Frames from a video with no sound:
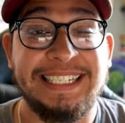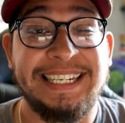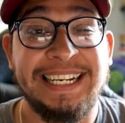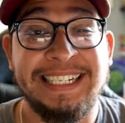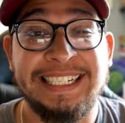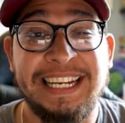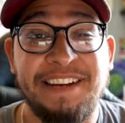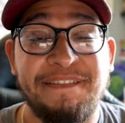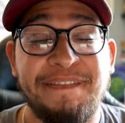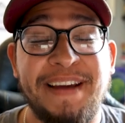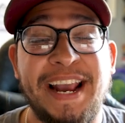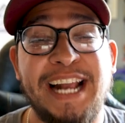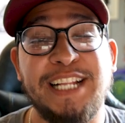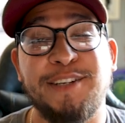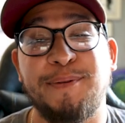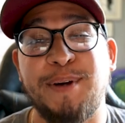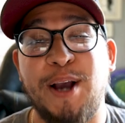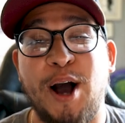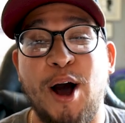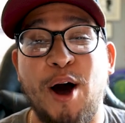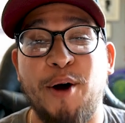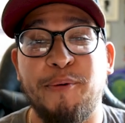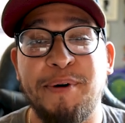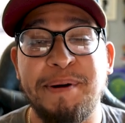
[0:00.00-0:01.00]
Disney fans, we
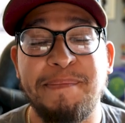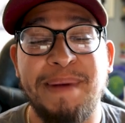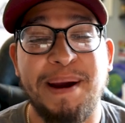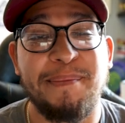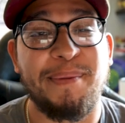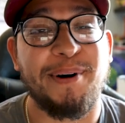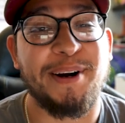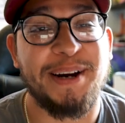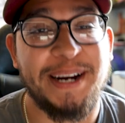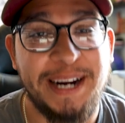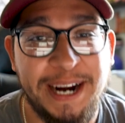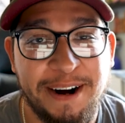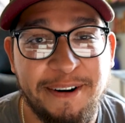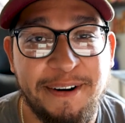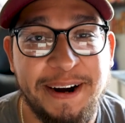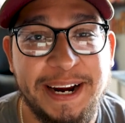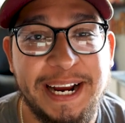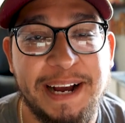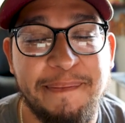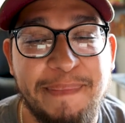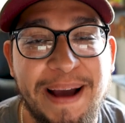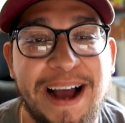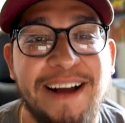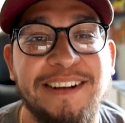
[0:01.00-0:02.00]
all remember
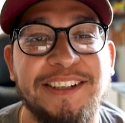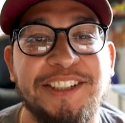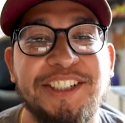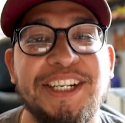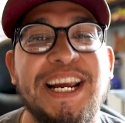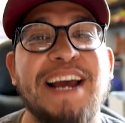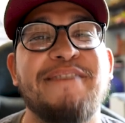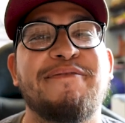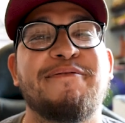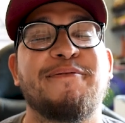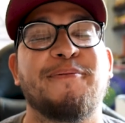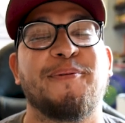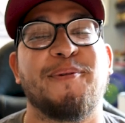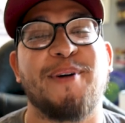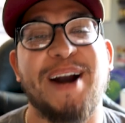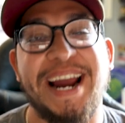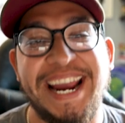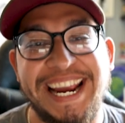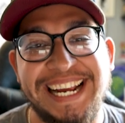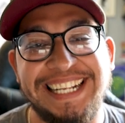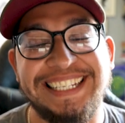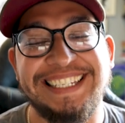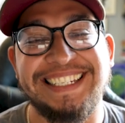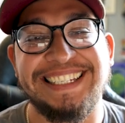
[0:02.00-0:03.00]
hearing about Jeff
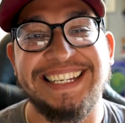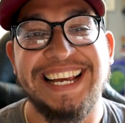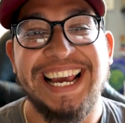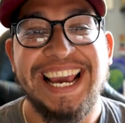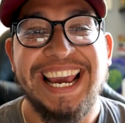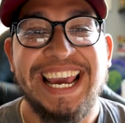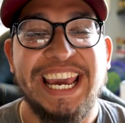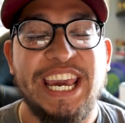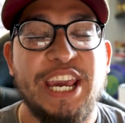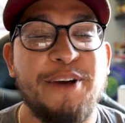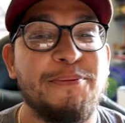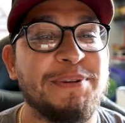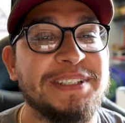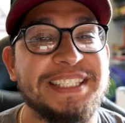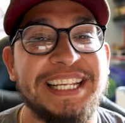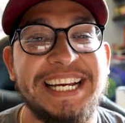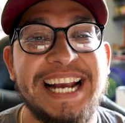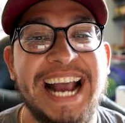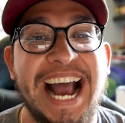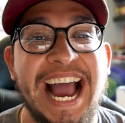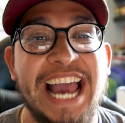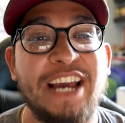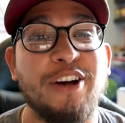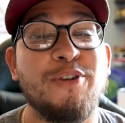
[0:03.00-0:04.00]
Wrights. He was the
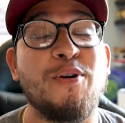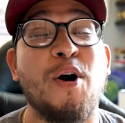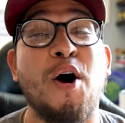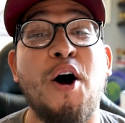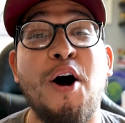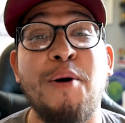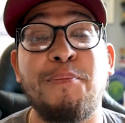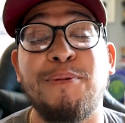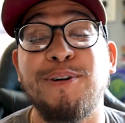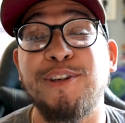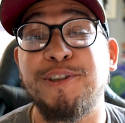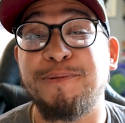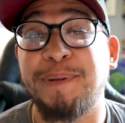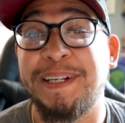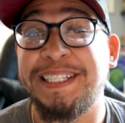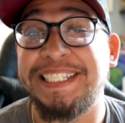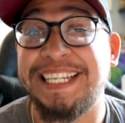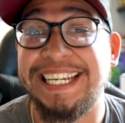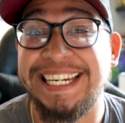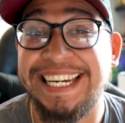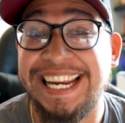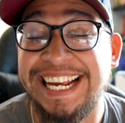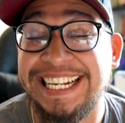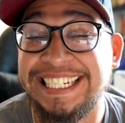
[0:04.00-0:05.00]
guy who almost went
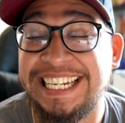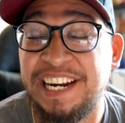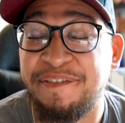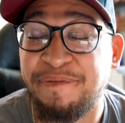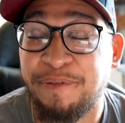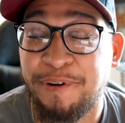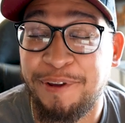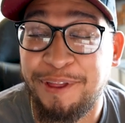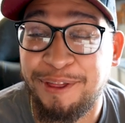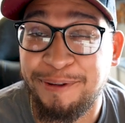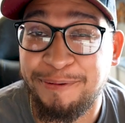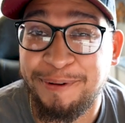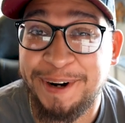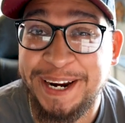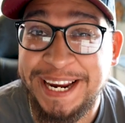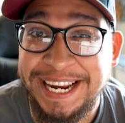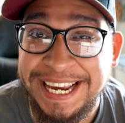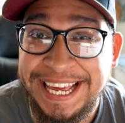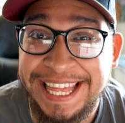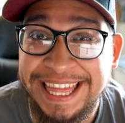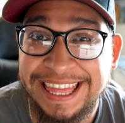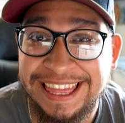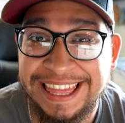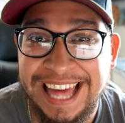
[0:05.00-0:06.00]
to Disney for
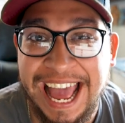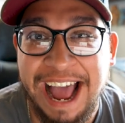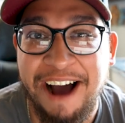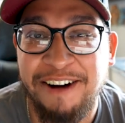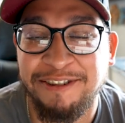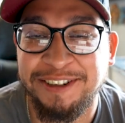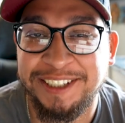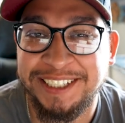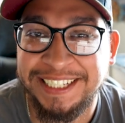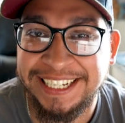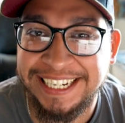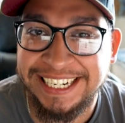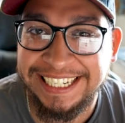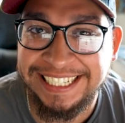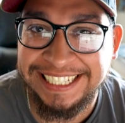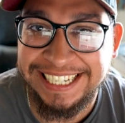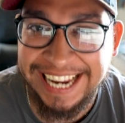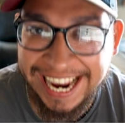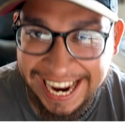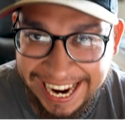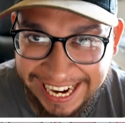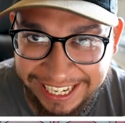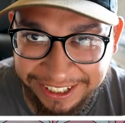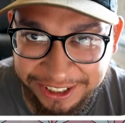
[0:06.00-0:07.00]
3,000
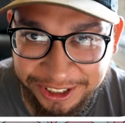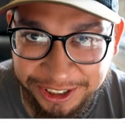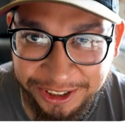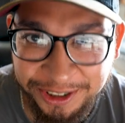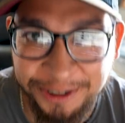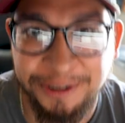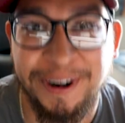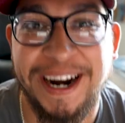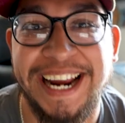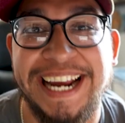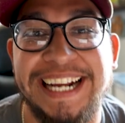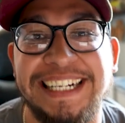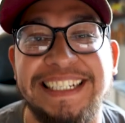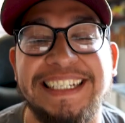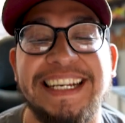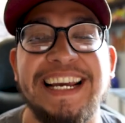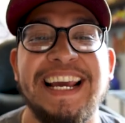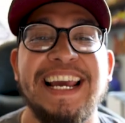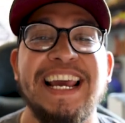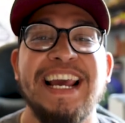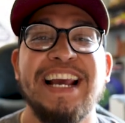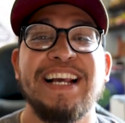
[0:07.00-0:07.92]
days straight.